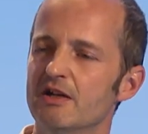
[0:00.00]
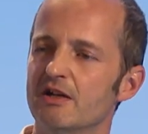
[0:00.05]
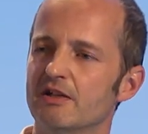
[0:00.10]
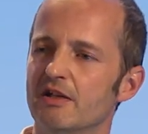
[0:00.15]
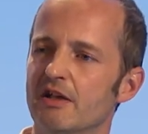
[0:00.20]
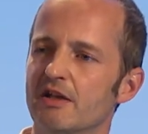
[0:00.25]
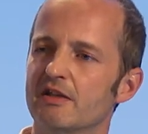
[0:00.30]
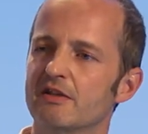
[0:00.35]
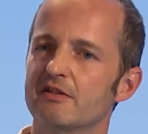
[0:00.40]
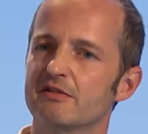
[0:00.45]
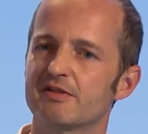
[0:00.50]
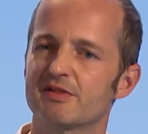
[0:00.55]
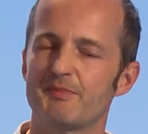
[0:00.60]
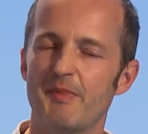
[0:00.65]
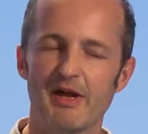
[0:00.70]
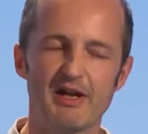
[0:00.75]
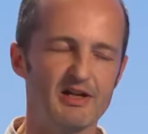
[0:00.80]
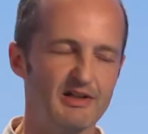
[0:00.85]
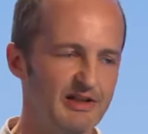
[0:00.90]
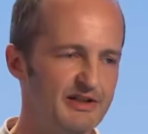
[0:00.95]
And I
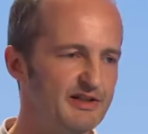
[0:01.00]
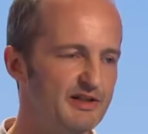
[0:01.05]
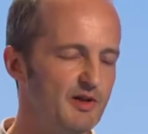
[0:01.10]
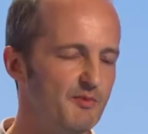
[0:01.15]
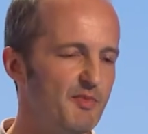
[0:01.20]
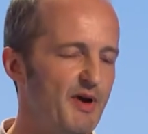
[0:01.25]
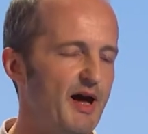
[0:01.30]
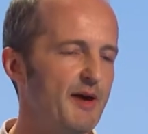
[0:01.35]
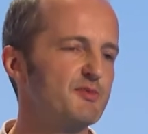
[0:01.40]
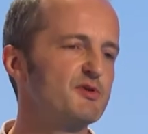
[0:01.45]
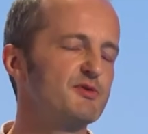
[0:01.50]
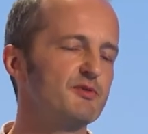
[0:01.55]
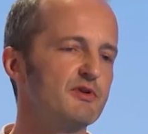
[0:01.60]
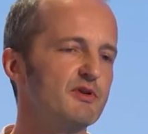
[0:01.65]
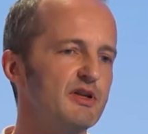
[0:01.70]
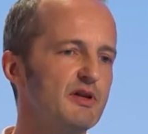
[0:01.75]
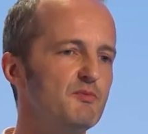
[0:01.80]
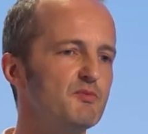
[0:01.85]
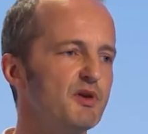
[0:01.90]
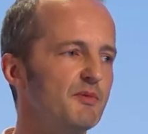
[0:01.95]
speculated that perhaps we
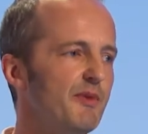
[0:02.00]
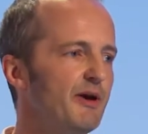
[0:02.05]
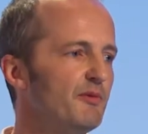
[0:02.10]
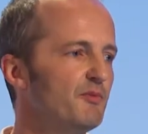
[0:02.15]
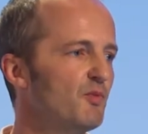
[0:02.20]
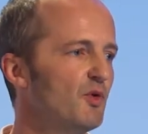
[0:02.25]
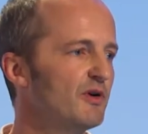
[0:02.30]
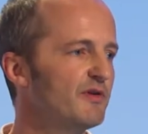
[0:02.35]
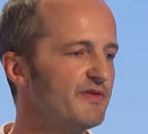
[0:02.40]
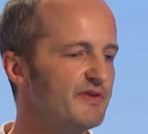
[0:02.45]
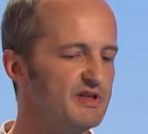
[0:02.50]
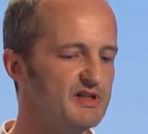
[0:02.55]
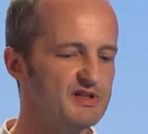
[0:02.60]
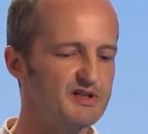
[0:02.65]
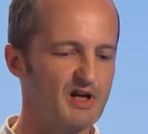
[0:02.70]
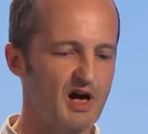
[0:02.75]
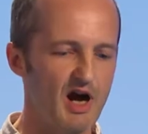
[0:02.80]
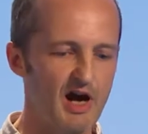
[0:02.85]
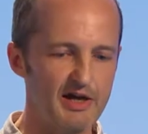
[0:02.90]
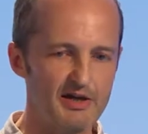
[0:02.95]
could implement one of
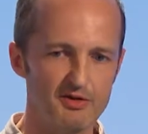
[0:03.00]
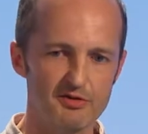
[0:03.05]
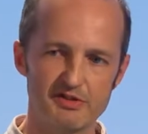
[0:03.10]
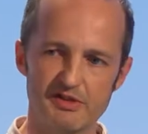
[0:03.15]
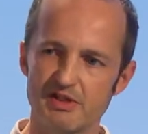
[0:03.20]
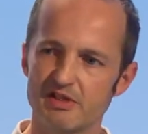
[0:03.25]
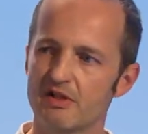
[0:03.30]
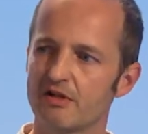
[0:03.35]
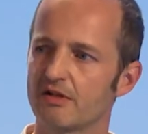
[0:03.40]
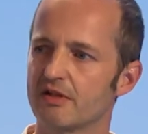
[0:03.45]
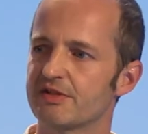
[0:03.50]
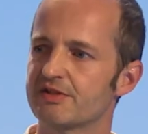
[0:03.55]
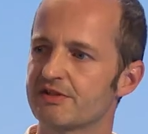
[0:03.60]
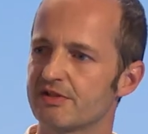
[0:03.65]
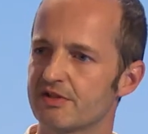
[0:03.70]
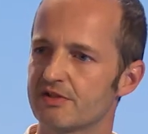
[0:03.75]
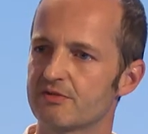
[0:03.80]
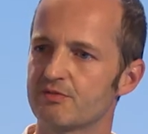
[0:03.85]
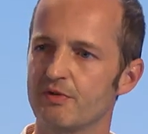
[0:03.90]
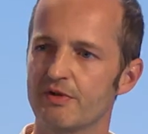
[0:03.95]
these IoT
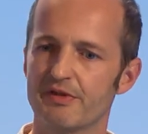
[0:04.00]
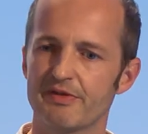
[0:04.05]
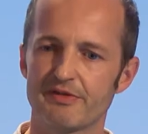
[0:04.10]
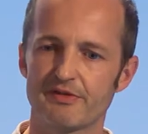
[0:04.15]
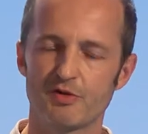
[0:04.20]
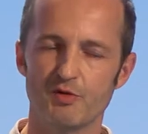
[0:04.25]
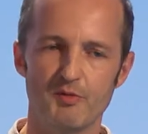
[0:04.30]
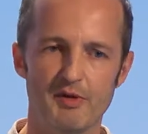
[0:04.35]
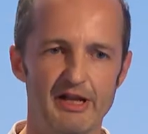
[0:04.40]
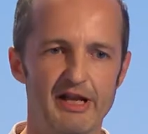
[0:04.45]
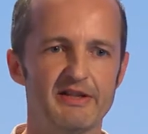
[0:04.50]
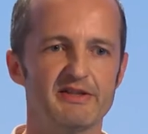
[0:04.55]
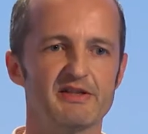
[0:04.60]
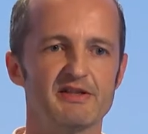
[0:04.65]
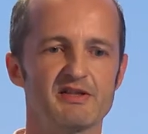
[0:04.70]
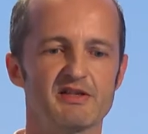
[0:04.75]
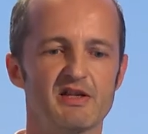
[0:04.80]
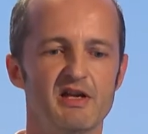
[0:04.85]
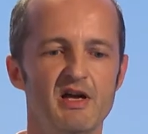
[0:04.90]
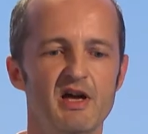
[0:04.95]
clusters with
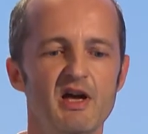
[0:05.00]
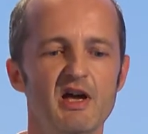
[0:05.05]
Kubernetes.